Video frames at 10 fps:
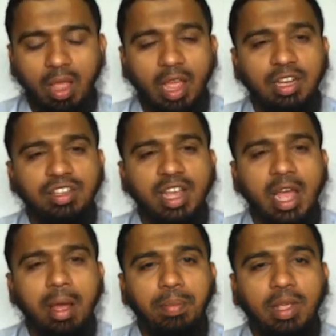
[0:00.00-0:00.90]
ng
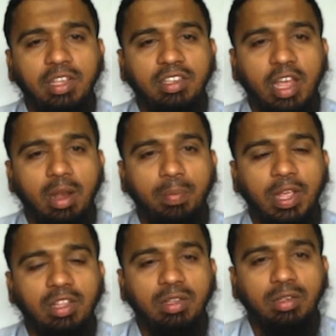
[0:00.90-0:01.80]
app is
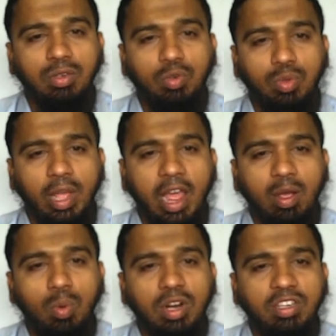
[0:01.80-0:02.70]
helping to the
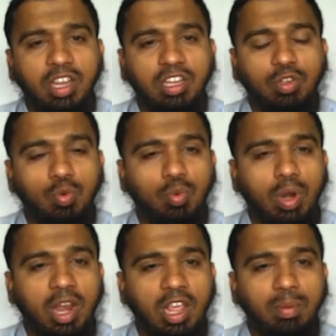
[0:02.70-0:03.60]
AngularJS to
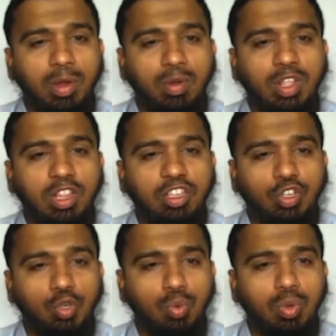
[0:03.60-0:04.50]
link between these
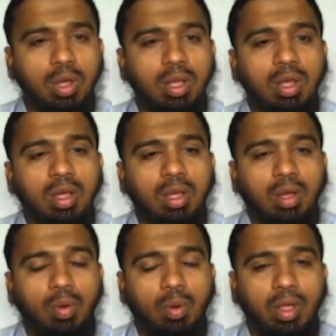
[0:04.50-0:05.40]
two.
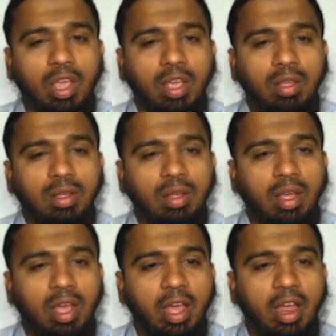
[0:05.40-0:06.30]
Okay,
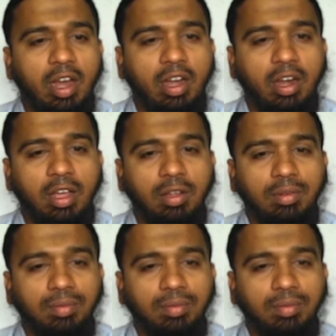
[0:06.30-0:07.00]
and